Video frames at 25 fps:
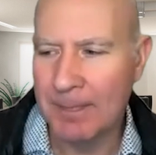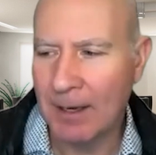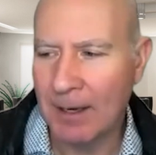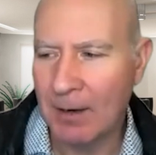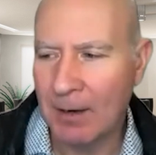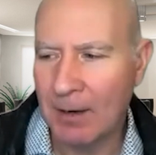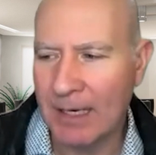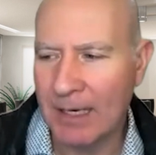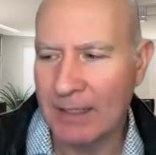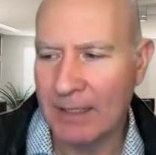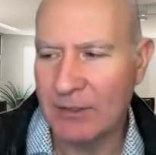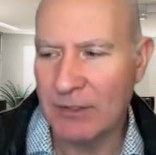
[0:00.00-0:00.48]

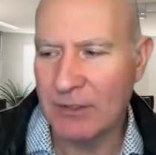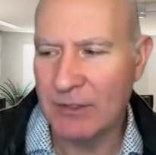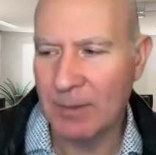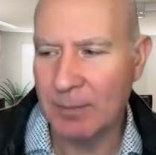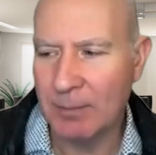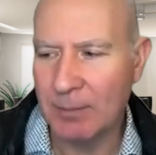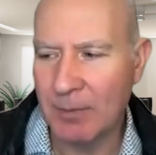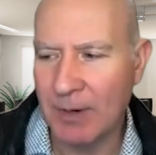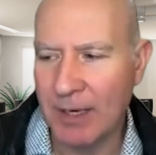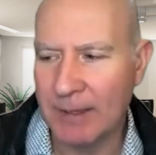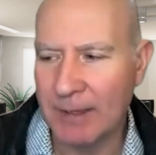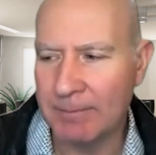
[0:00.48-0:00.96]
All right, let's
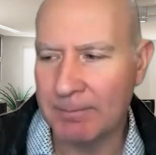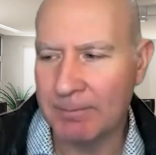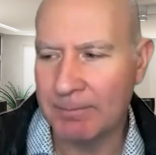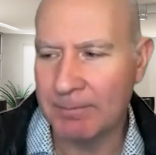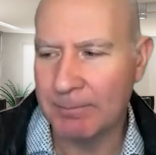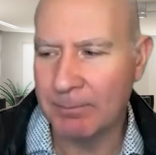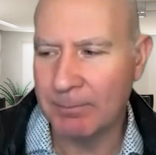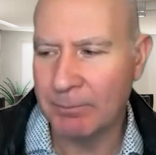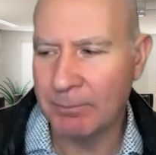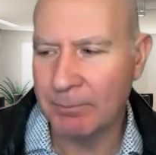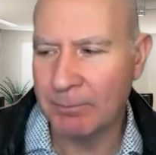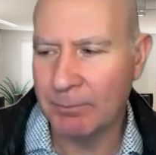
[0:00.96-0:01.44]
jump right in.
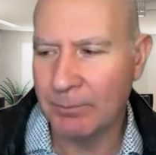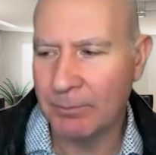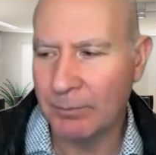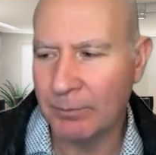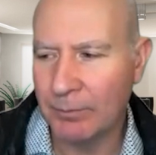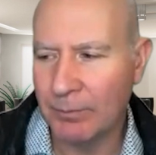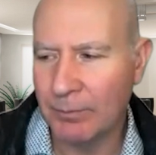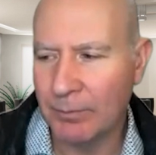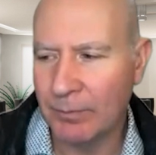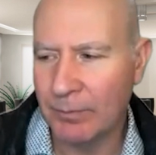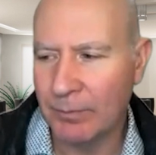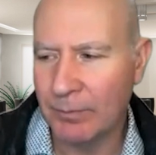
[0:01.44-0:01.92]

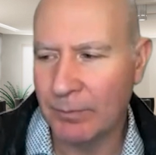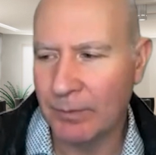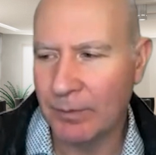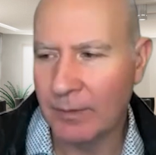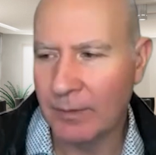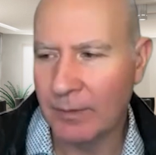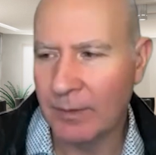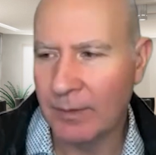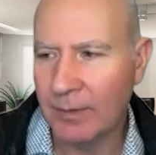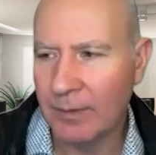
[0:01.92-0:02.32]
All